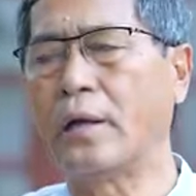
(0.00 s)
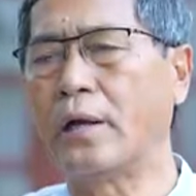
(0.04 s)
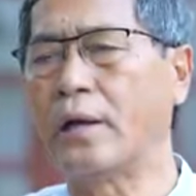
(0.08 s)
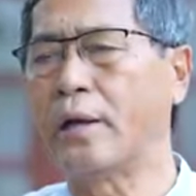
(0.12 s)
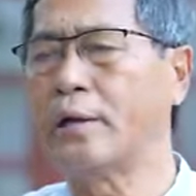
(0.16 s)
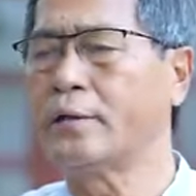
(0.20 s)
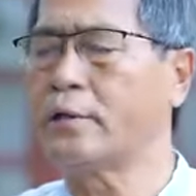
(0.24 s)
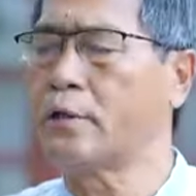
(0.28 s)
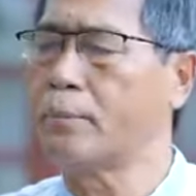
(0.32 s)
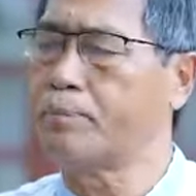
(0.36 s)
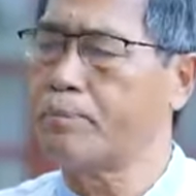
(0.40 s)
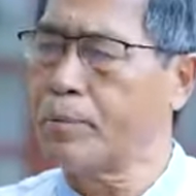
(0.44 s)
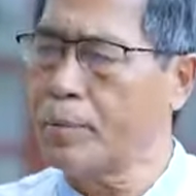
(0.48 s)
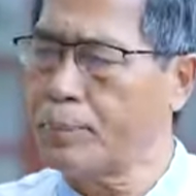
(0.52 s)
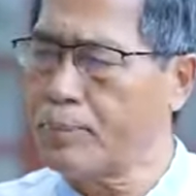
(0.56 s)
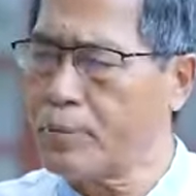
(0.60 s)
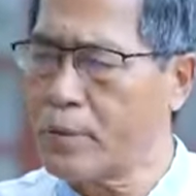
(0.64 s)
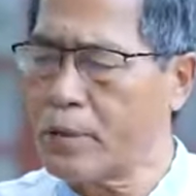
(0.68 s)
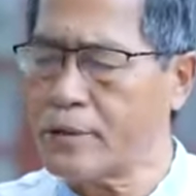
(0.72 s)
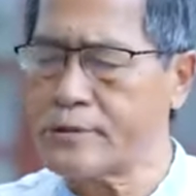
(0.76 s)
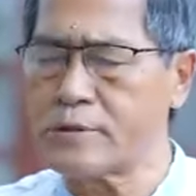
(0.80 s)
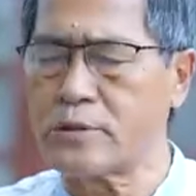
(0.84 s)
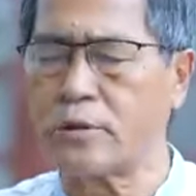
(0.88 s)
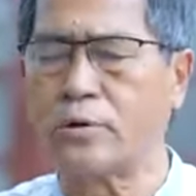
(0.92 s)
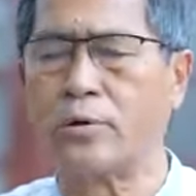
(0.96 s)
and the
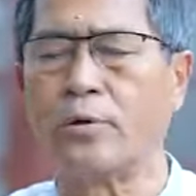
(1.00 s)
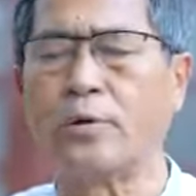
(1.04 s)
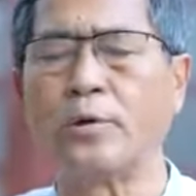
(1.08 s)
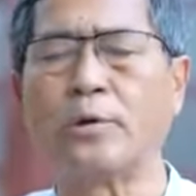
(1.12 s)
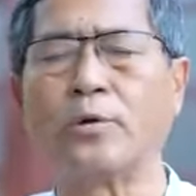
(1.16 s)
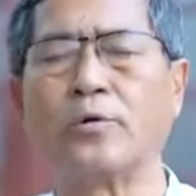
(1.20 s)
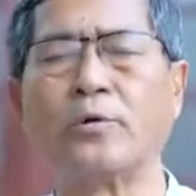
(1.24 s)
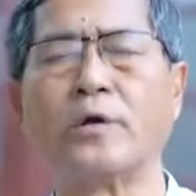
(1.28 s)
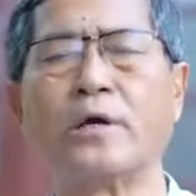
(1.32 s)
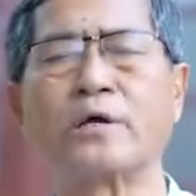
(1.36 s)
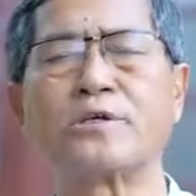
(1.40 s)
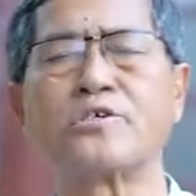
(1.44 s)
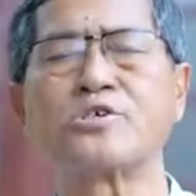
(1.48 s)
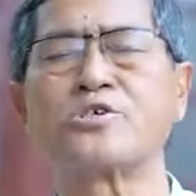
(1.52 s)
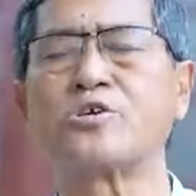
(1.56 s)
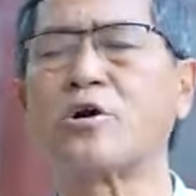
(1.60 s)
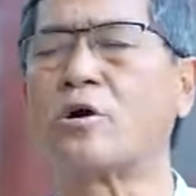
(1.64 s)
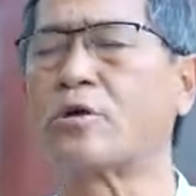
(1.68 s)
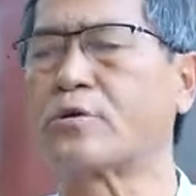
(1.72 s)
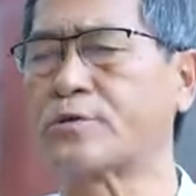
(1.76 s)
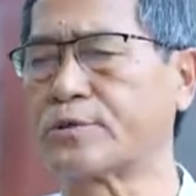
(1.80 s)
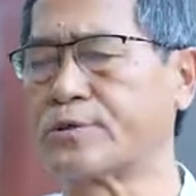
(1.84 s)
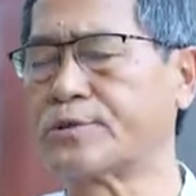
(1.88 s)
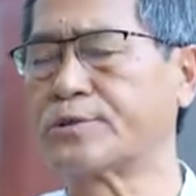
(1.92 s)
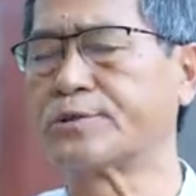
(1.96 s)
people as a whole, we are
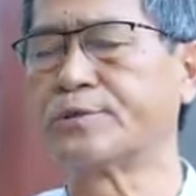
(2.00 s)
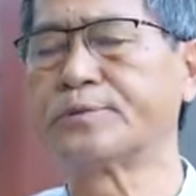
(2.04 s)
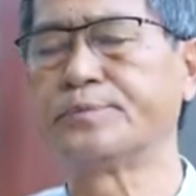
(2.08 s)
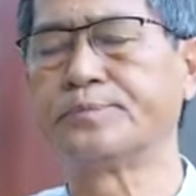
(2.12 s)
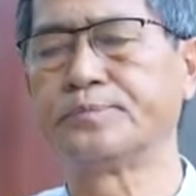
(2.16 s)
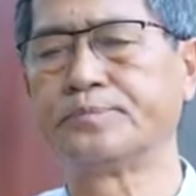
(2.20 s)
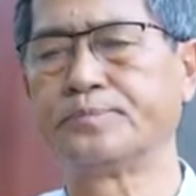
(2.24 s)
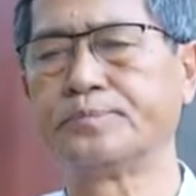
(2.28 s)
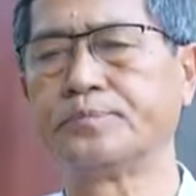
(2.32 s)
shocked,